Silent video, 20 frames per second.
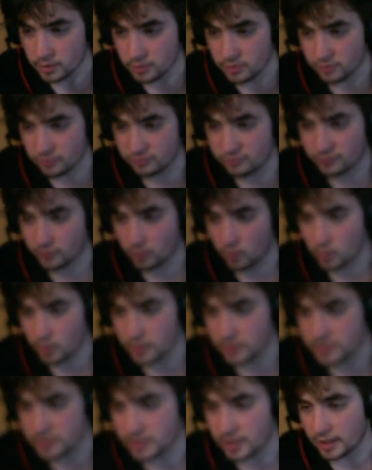The
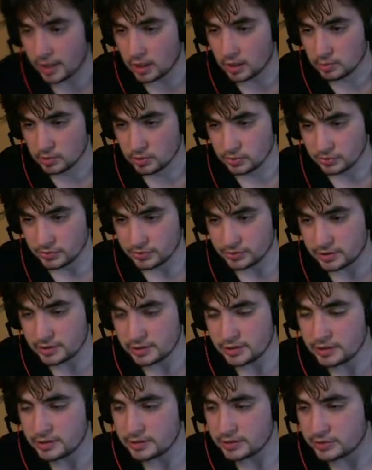forest cannibals.
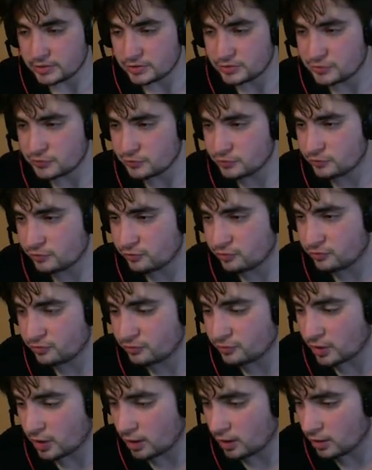
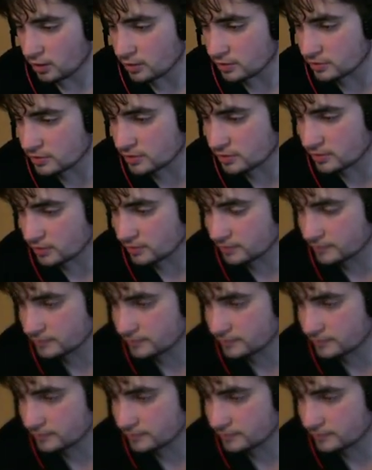These fuckers.